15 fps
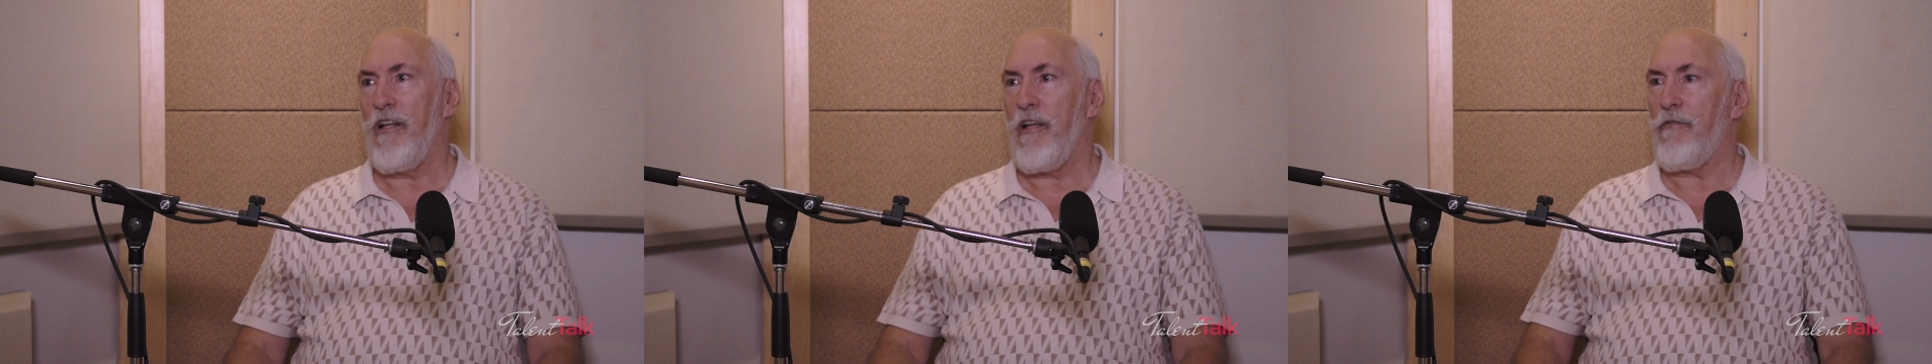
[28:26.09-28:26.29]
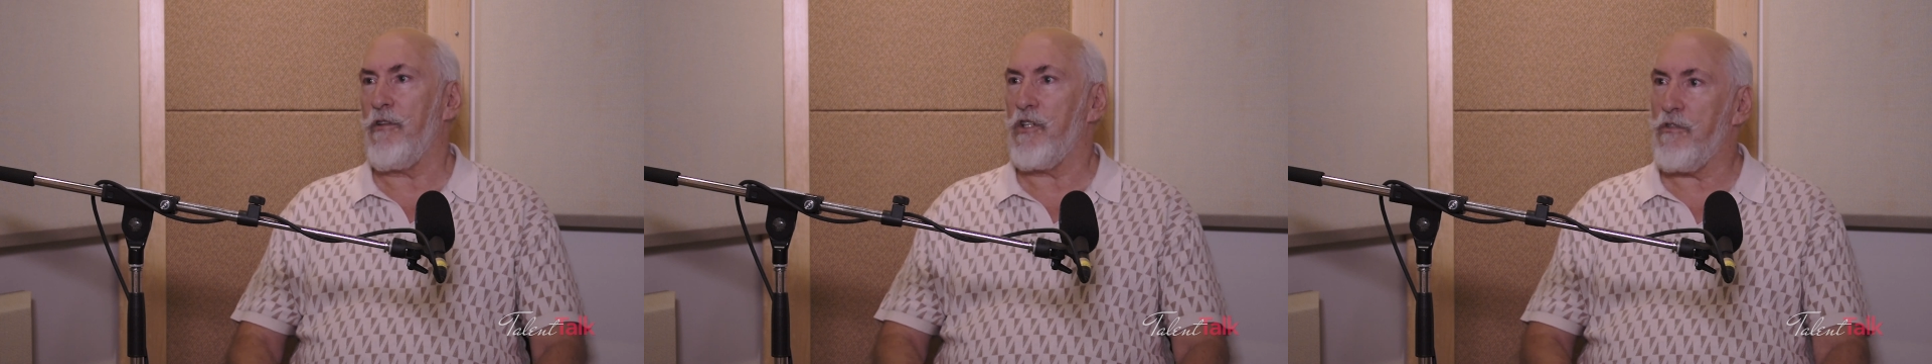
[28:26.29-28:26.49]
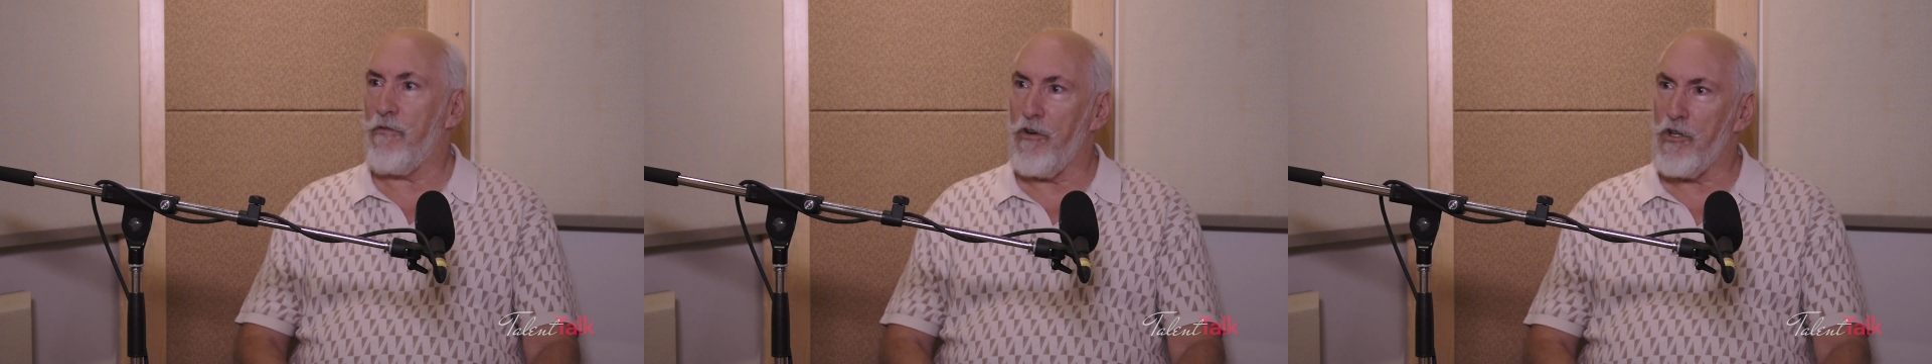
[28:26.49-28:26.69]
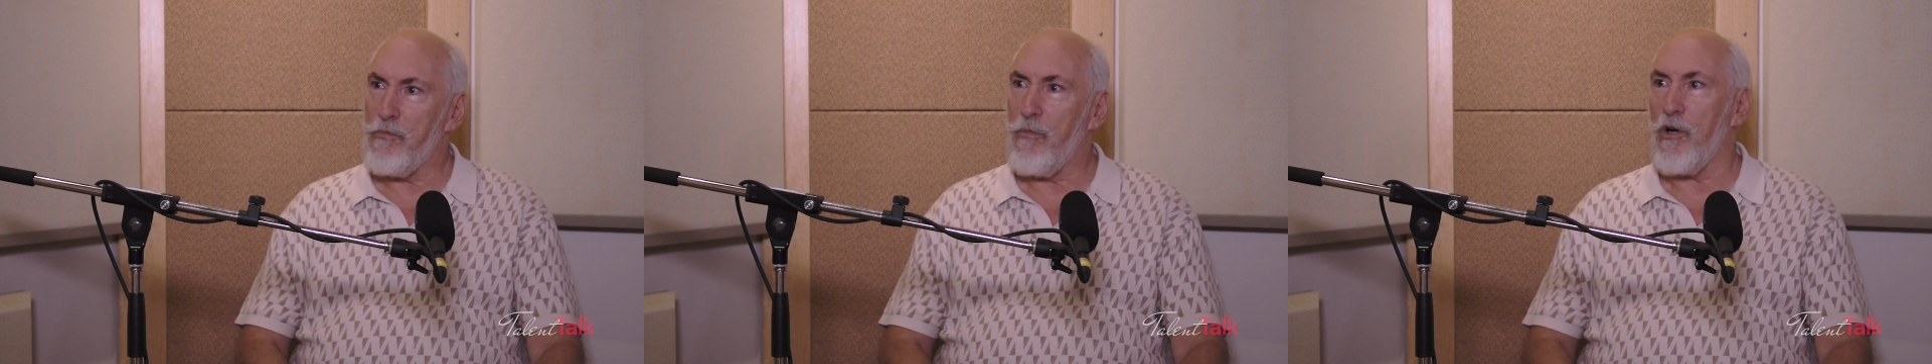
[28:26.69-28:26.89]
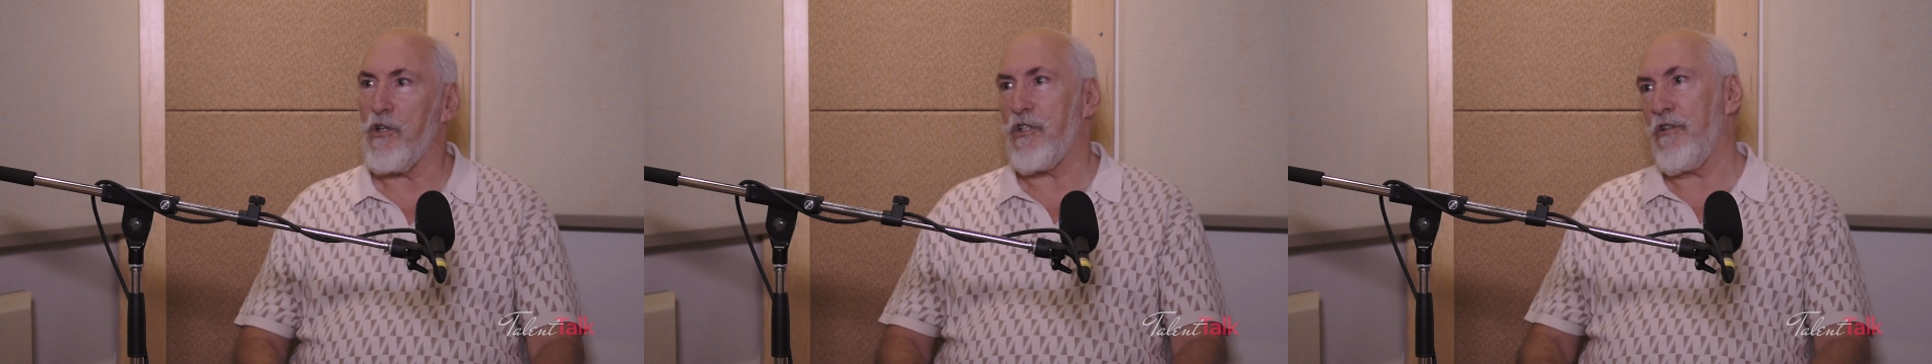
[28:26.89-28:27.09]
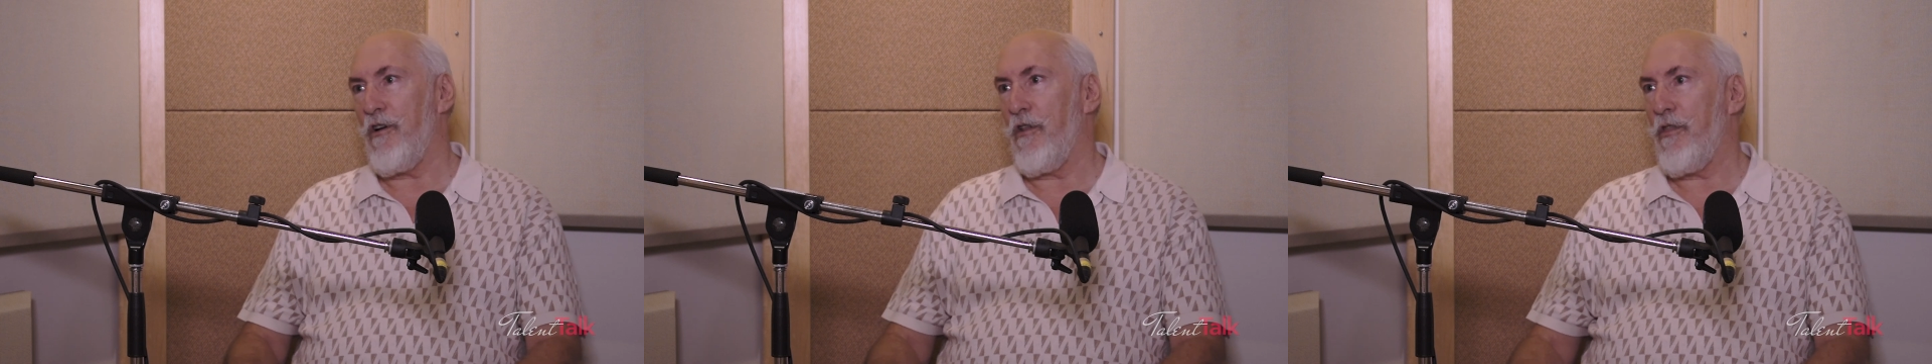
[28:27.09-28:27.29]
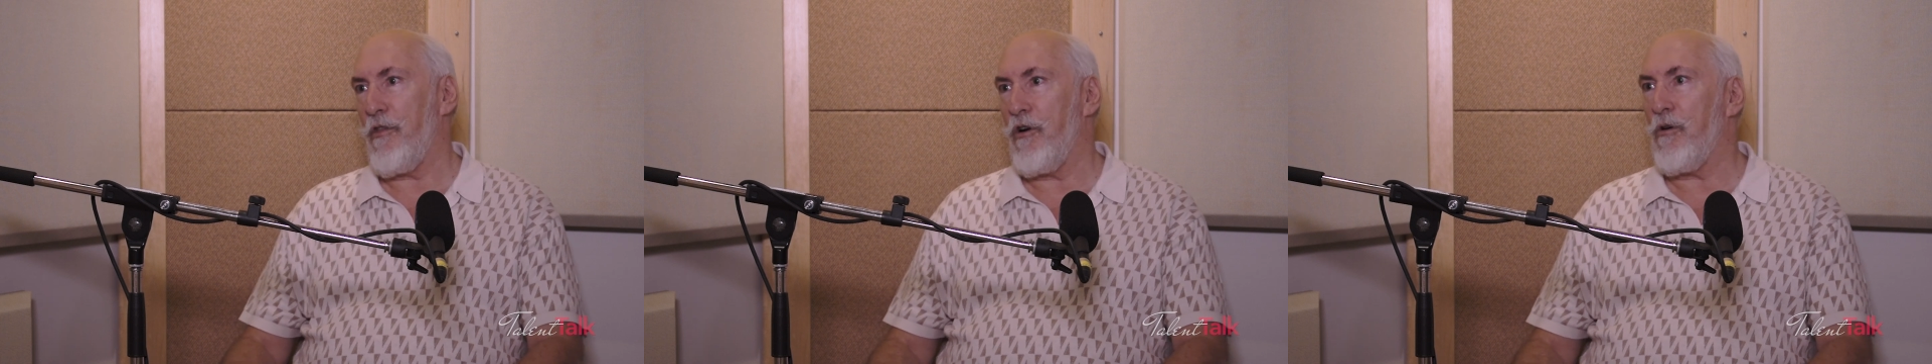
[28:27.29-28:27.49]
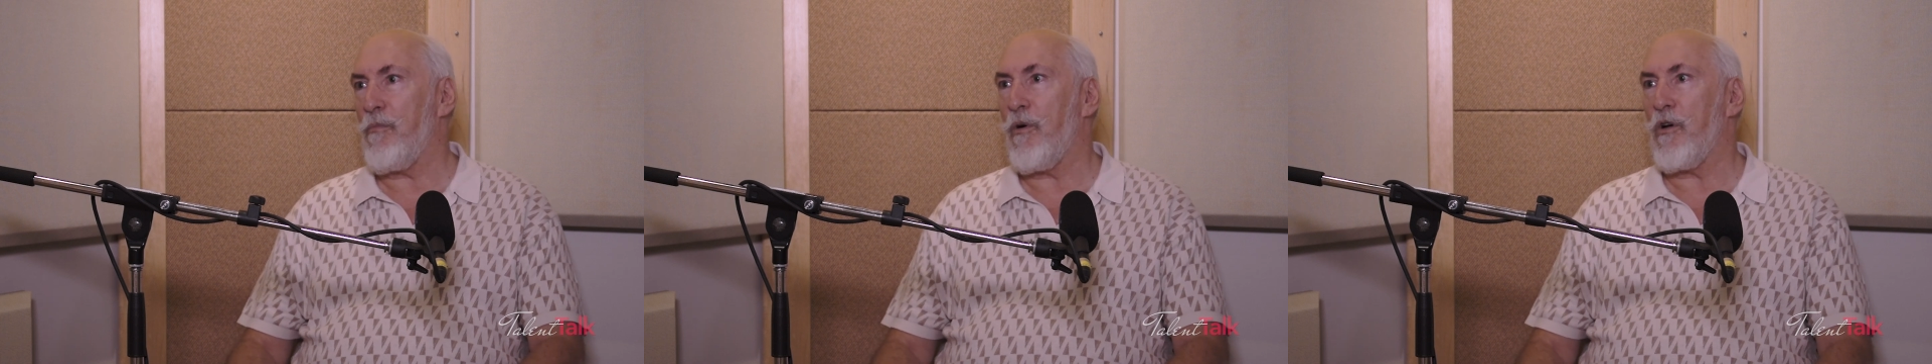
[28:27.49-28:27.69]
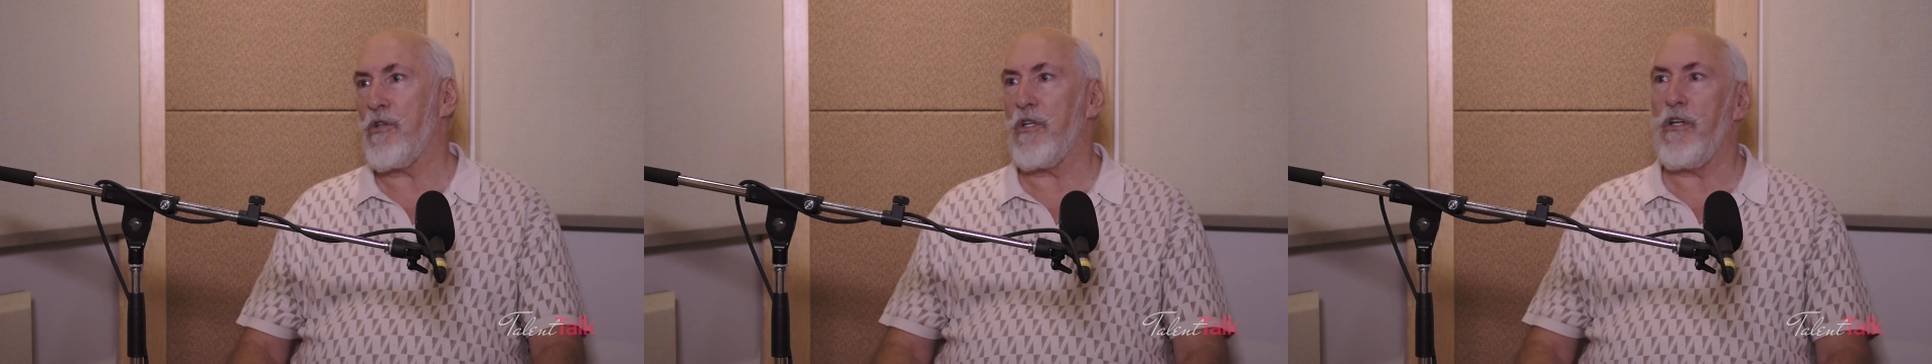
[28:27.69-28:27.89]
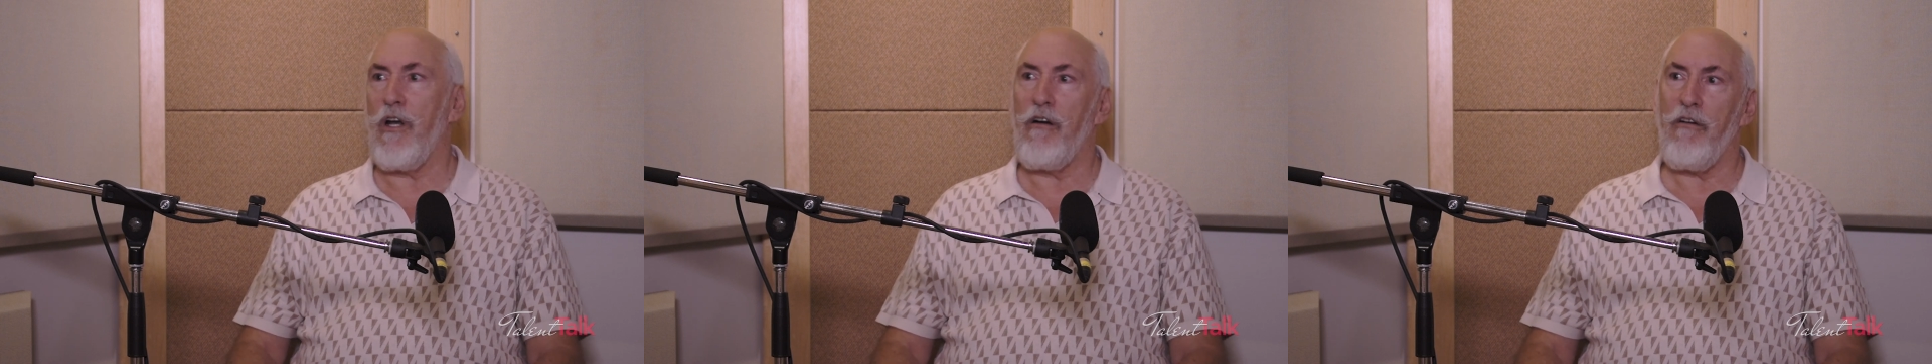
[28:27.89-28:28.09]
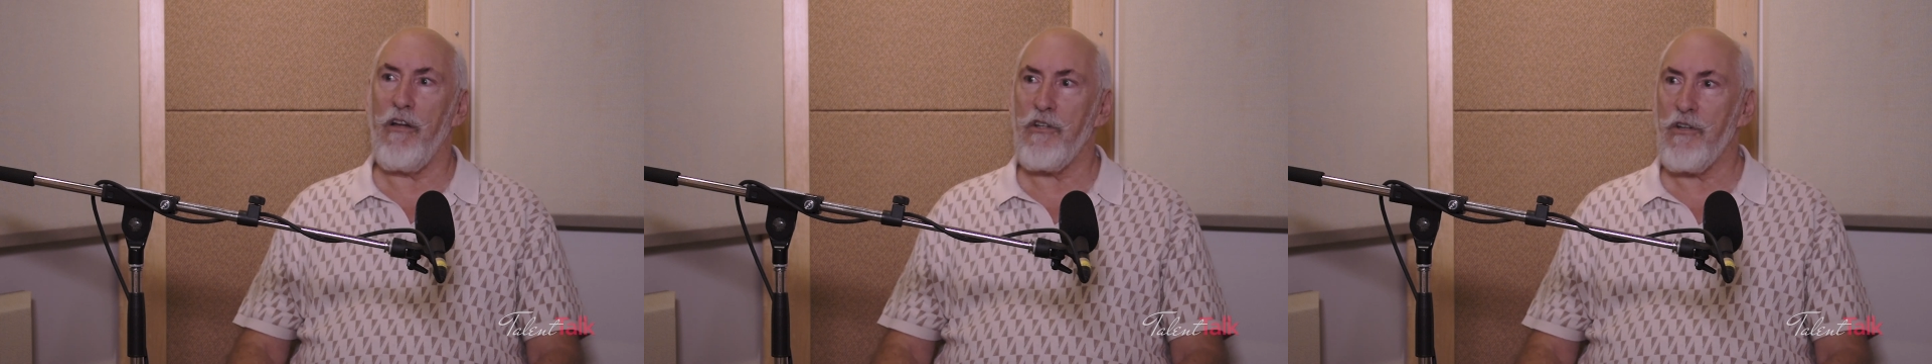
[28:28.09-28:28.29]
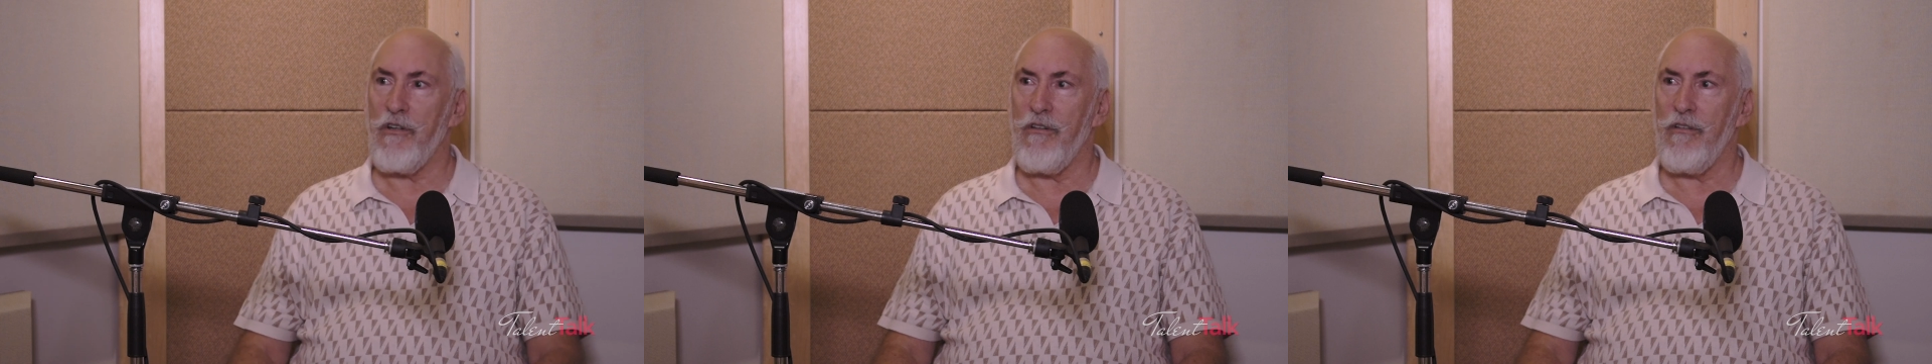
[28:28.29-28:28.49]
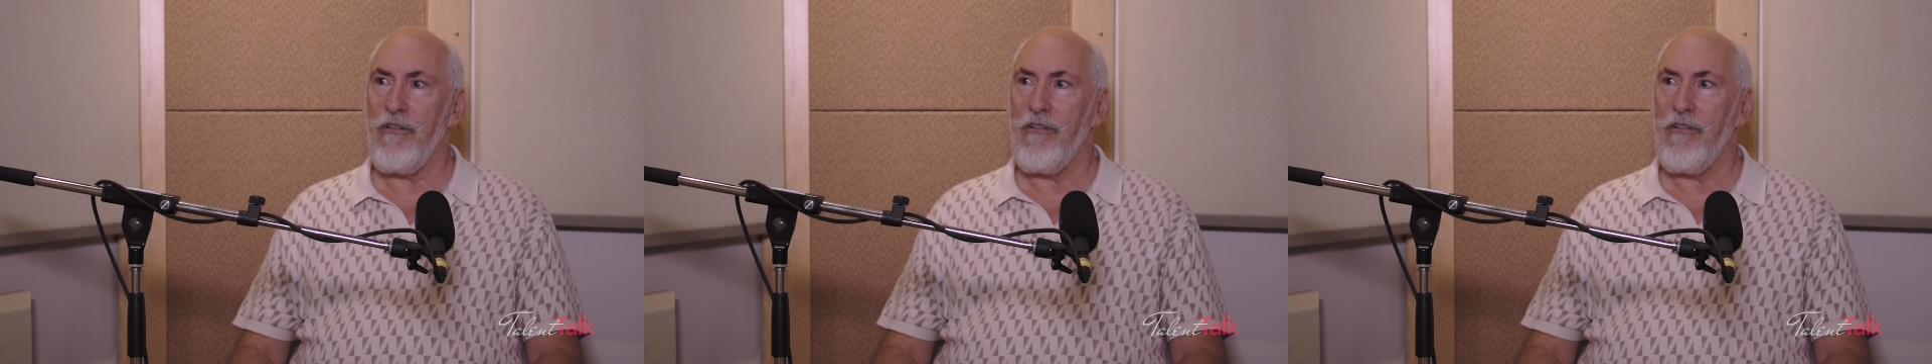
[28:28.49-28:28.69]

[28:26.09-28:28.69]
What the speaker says: if it's first person or third person narration.